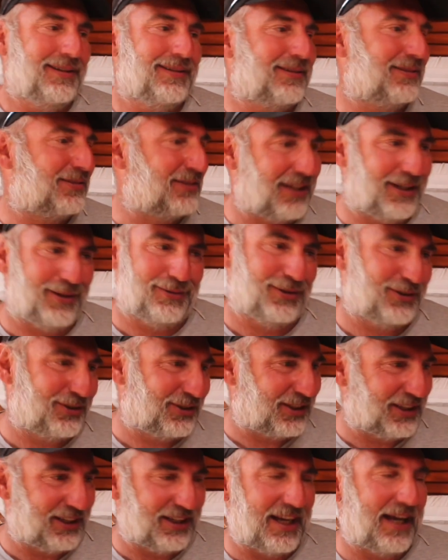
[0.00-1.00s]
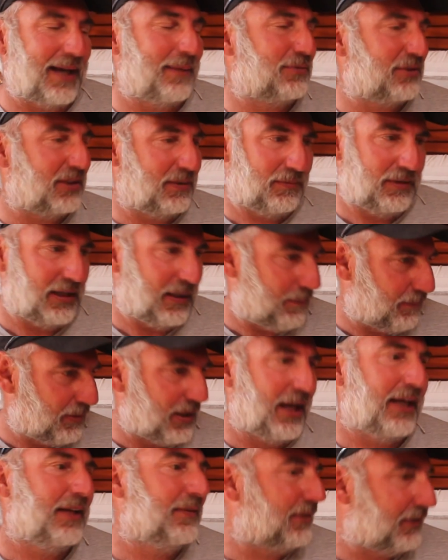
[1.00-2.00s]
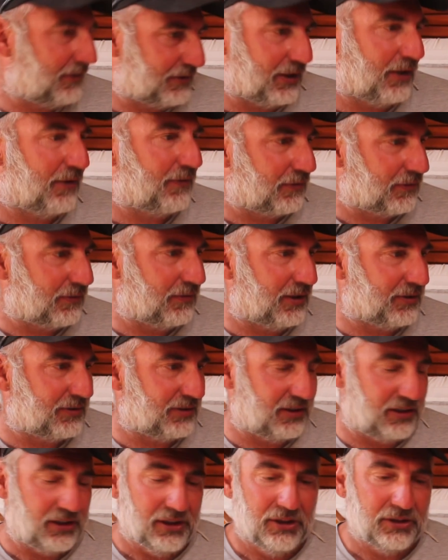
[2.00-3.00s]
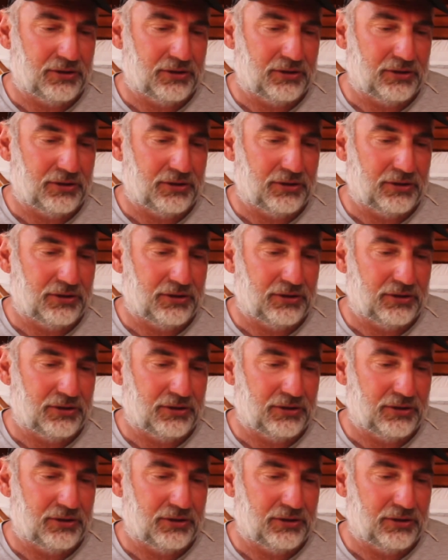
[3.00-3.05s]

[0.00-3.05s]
The sail doesn't collapse; it behaves itself nicely.